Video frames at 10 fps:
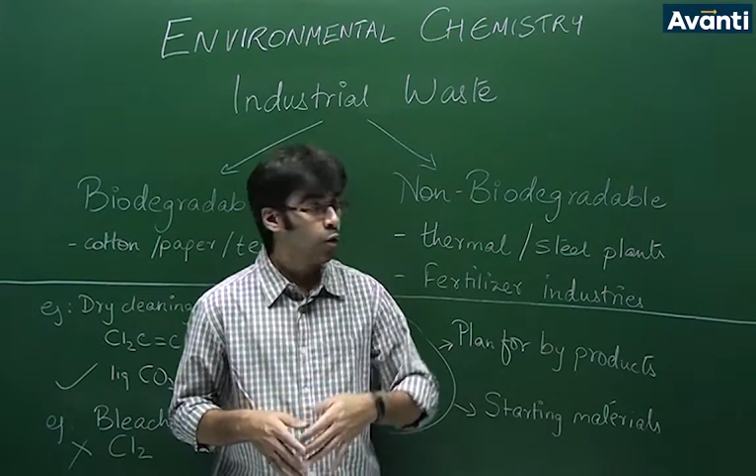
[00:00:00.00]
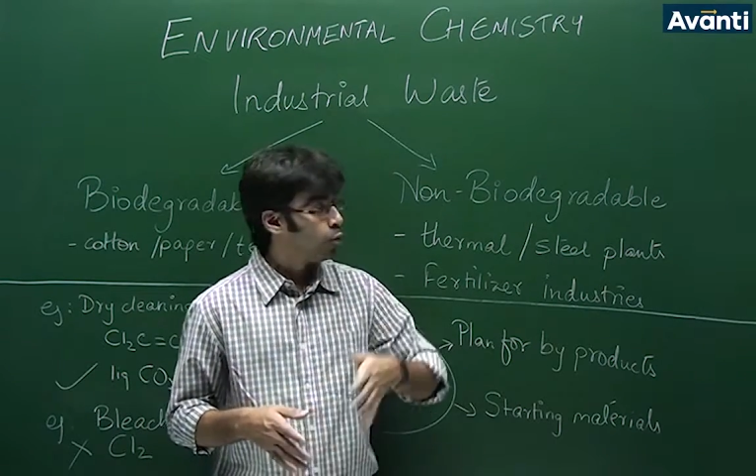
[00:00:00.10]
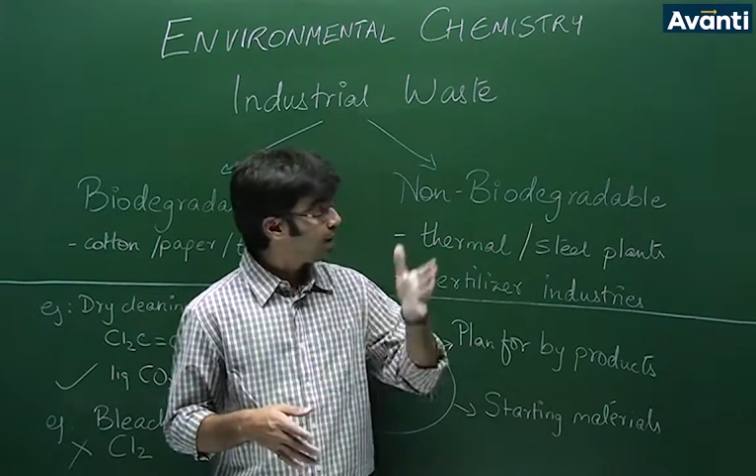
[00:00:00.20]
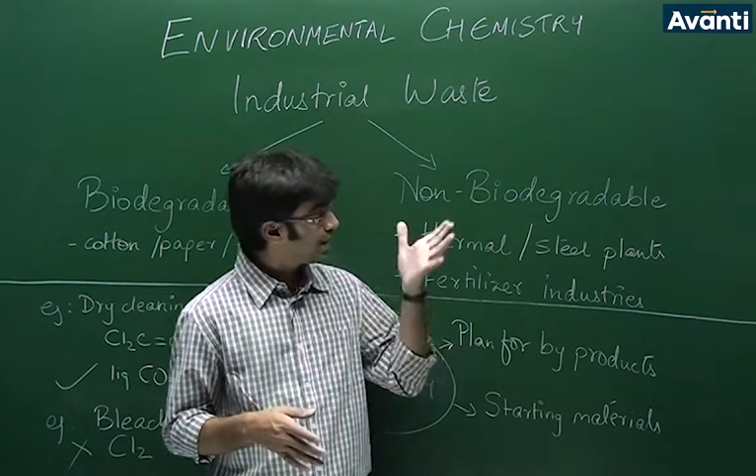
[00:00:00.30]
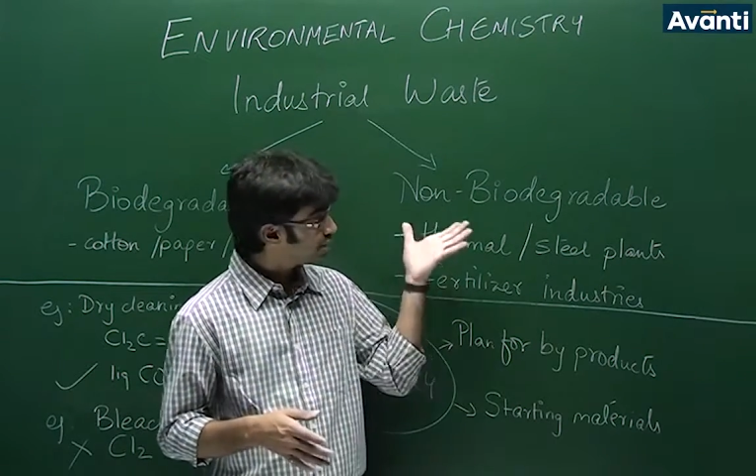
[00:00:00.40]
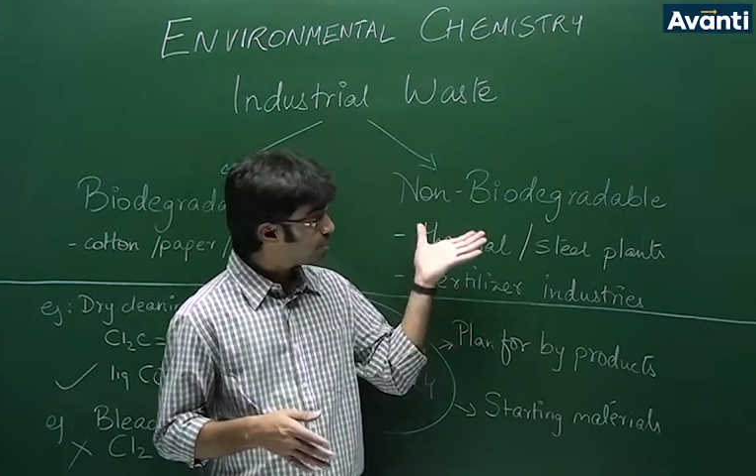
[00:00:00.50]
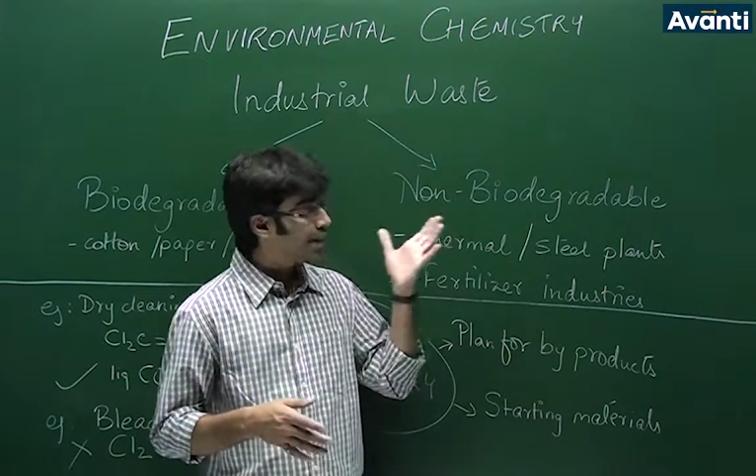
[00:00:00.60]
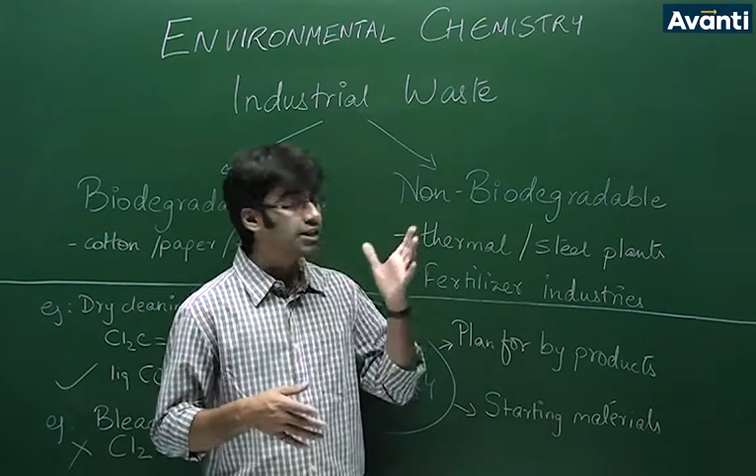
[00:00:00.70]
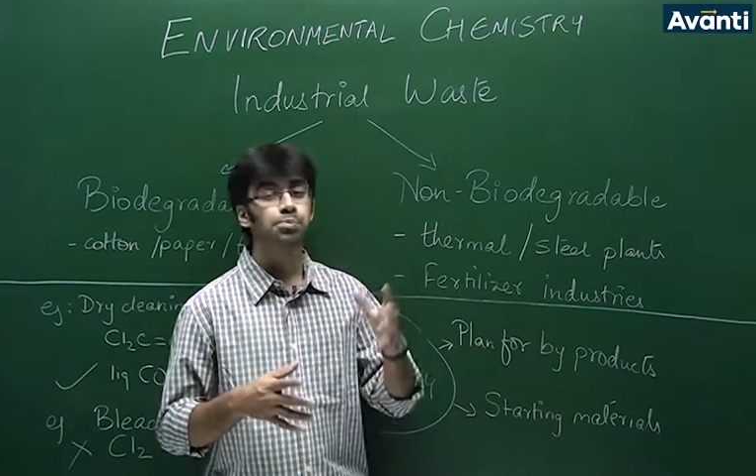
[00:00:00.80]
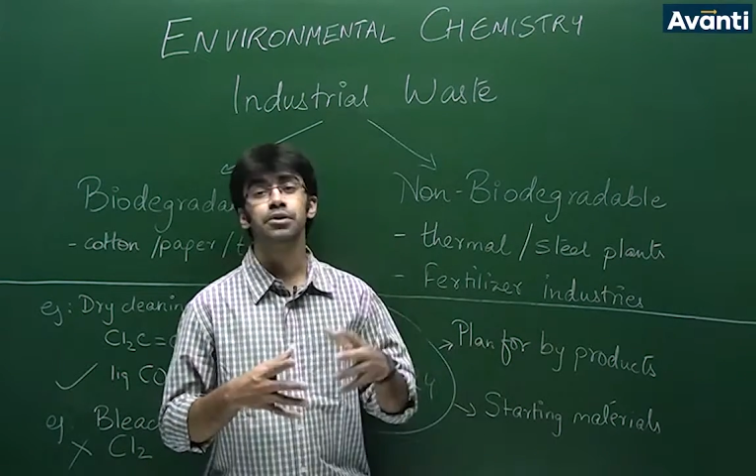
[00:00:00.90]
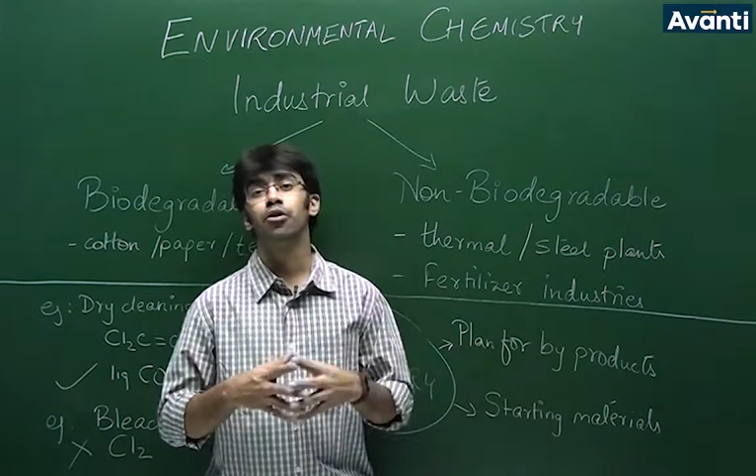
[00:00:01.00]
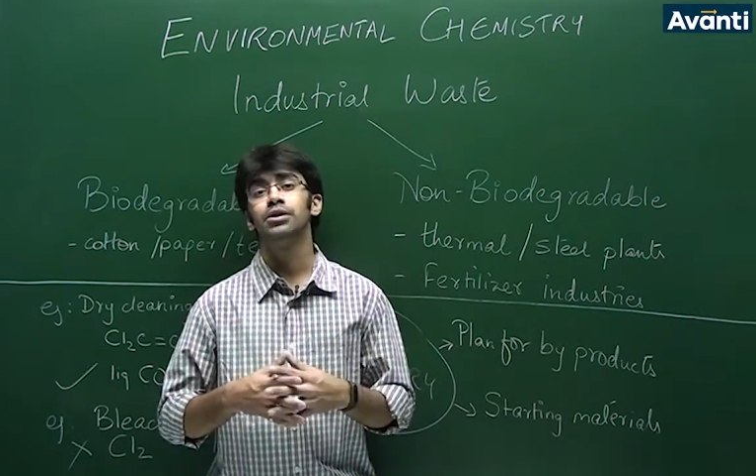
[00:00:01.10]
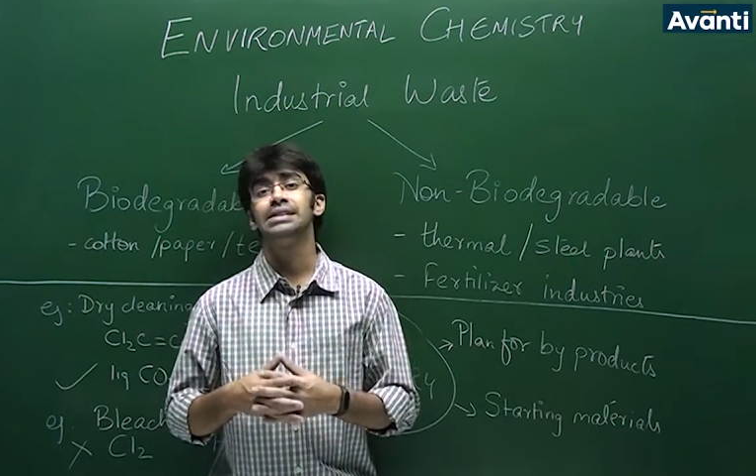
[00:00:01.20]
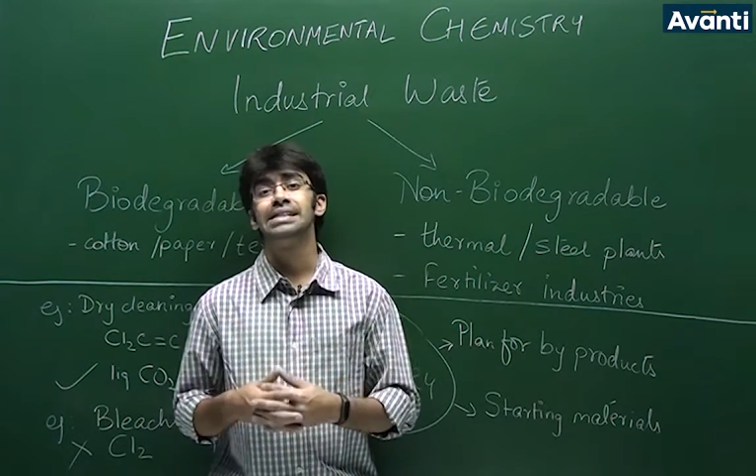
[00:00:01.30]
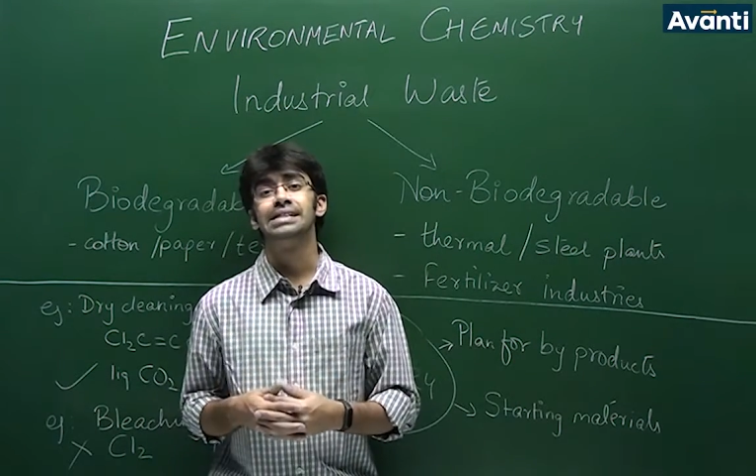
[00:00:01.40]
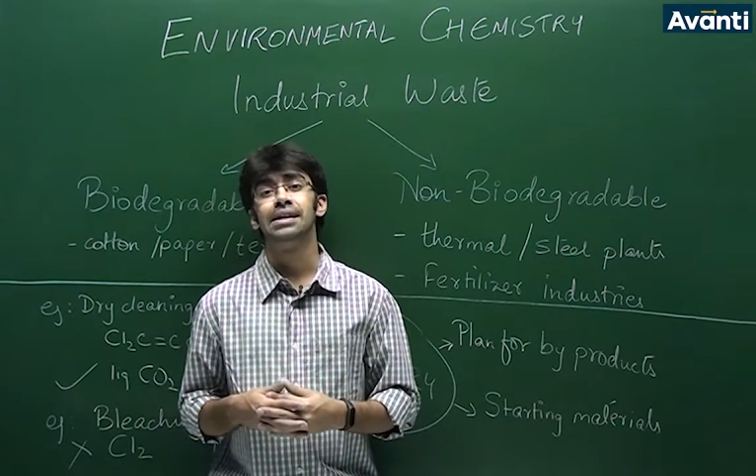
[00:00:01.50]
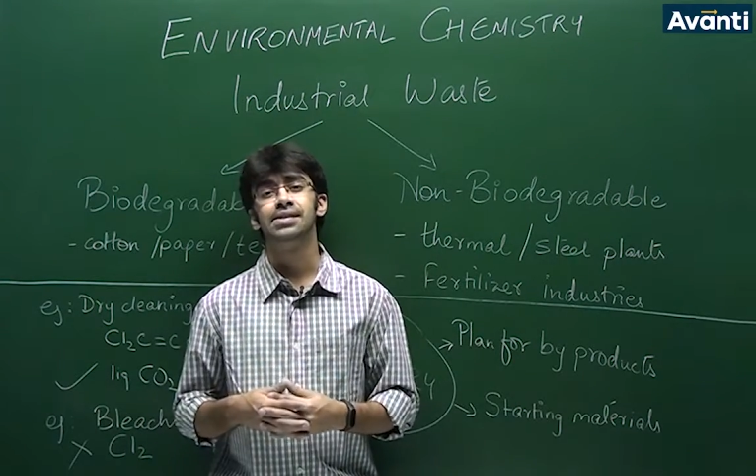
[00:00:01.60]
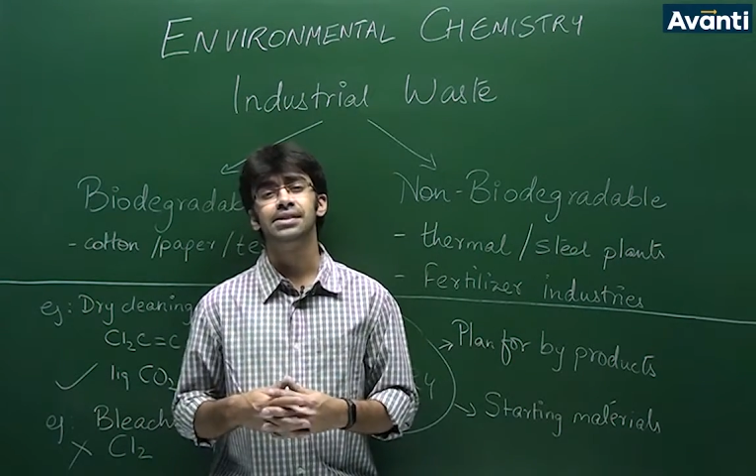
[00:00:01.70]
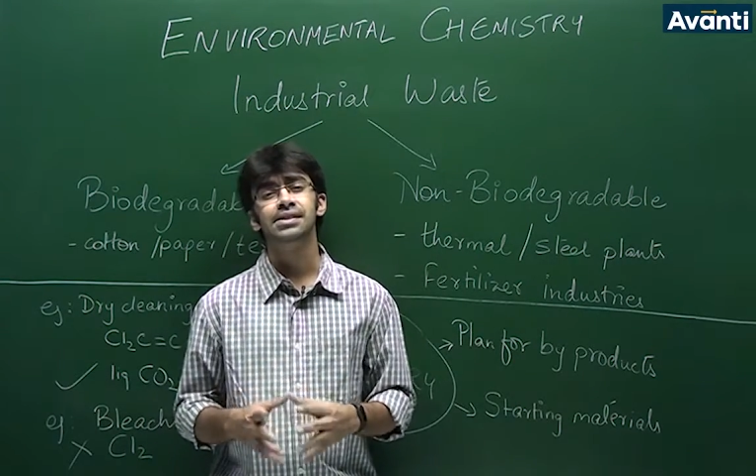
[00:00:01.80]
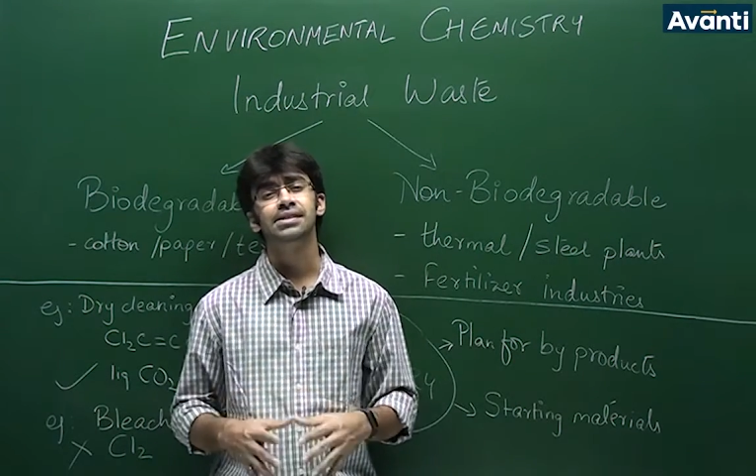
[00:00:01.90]
Waste management for these
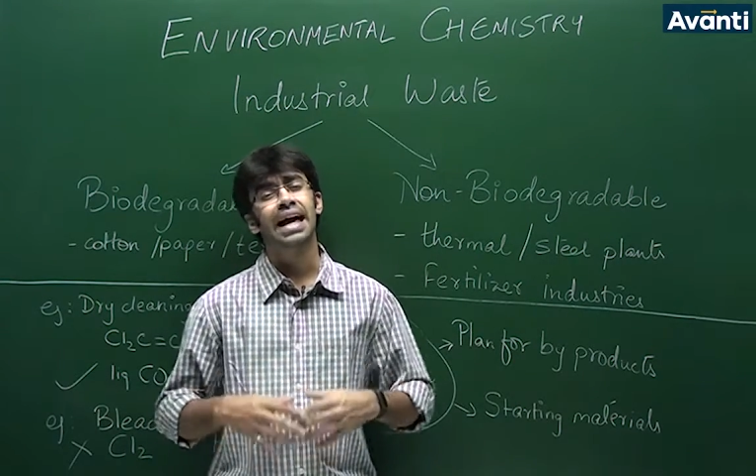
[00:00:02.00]
industries